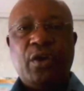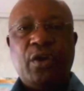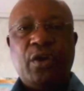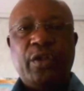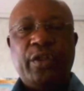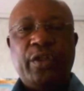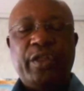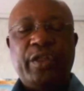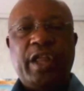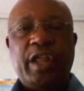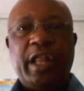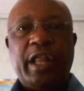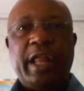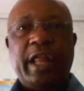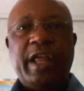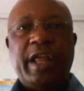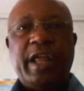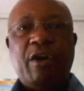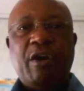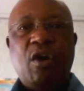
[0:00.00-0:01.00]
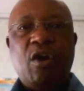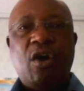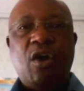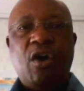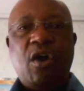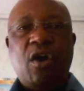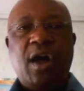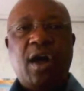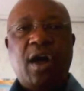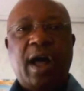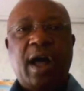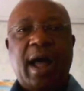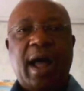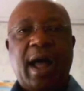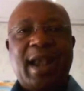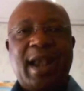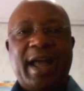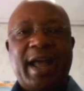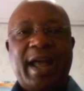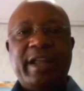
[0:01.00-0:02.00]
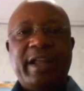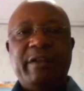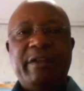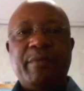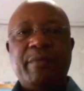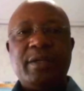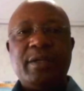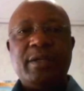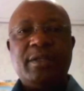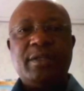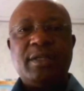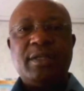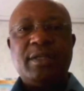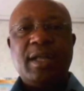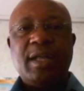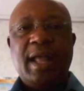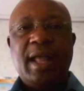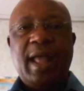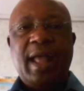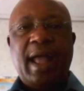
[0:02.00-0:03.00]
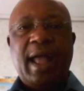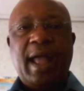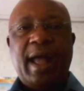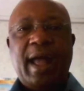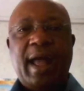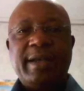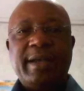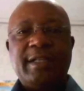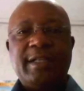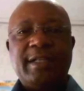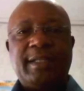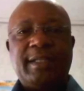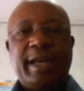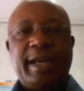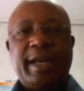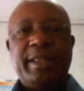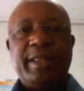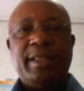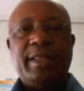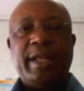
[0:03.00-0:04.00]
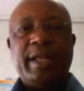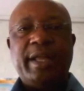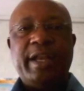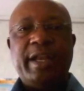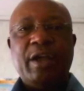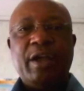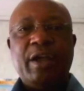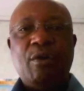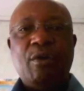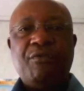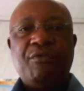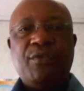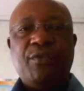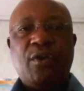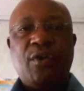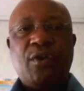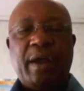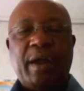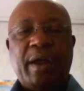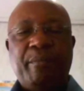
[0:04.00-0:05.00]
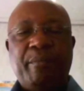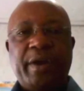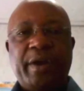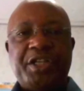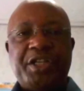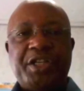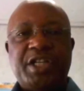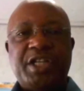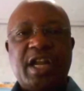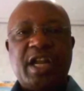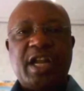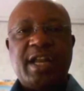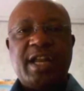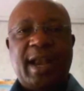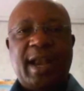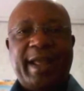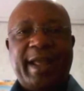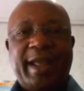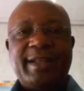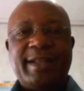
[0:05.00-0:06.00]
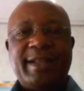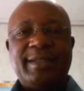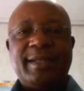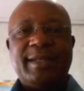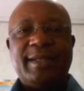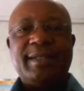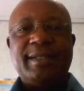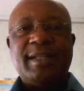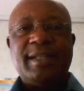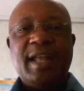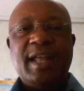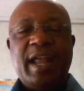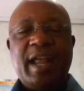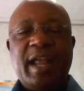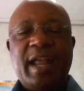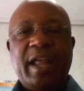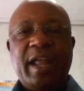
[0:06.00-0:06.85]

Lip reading: So the whole alignment and the strengthening of collaboration and alliances